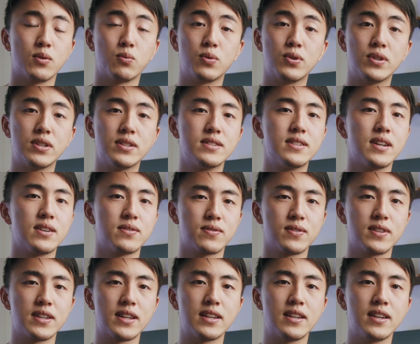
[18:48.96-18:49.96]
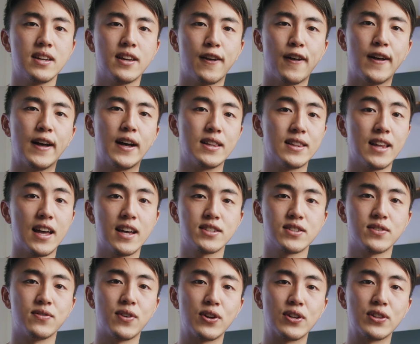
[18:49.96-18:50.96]
would definitely last
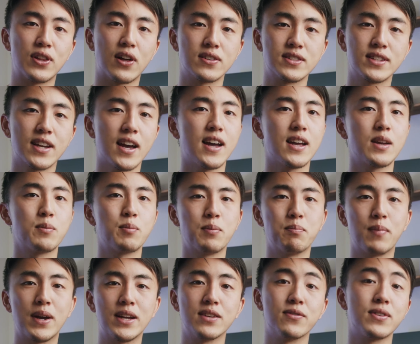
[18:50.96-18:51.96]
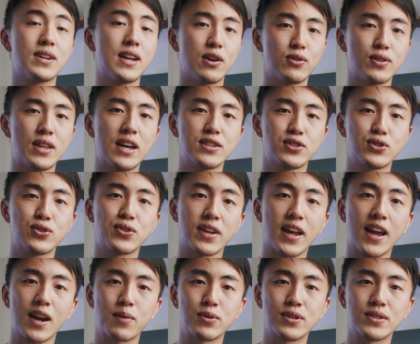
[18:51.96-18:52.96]
a very long time, might even outlast your
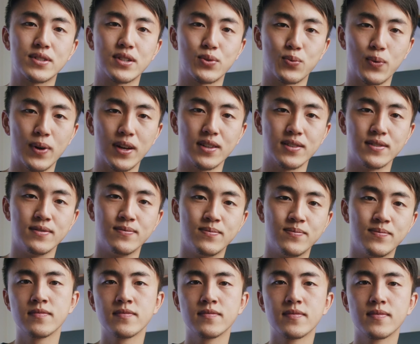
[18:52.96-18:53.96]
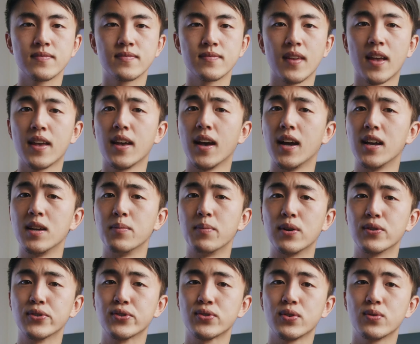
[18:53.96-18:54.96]
cameras as well. I am
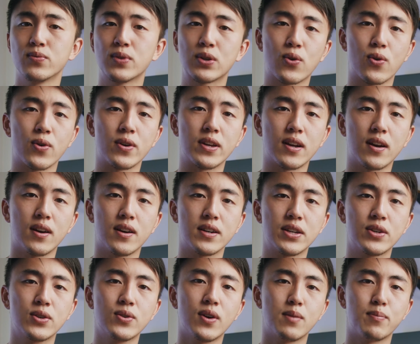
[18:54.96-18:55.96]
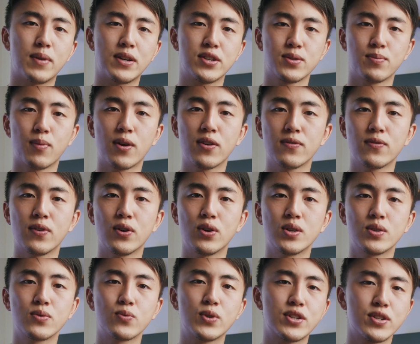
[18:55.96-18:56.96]
also recording audio on my
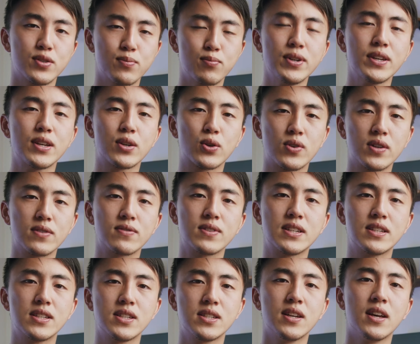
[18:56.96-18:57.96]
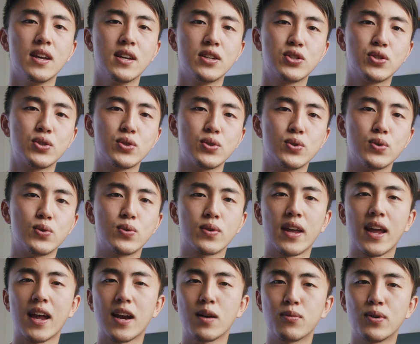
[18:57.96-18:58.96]
smartphone, which is pretty equivalent to
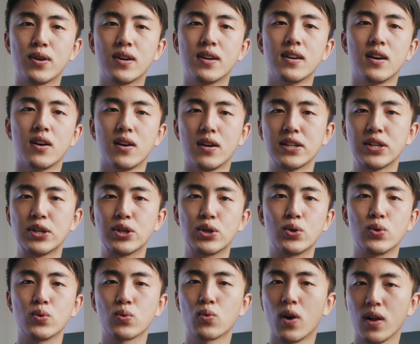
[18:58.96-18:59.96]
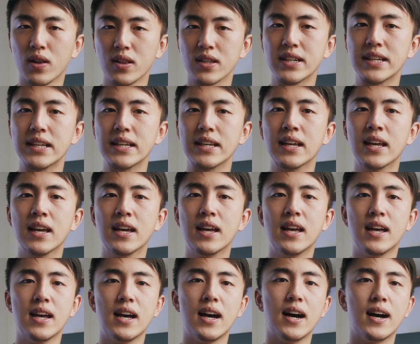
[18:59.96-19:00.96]
camera audio quality,
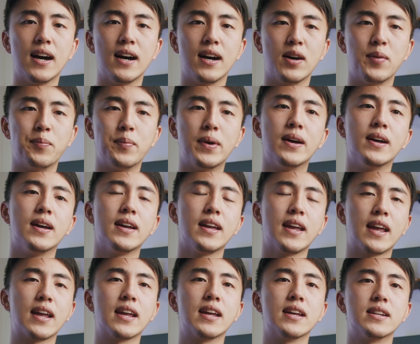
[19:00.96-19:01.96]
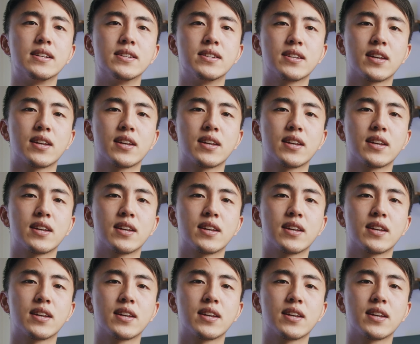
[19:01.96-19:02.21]
and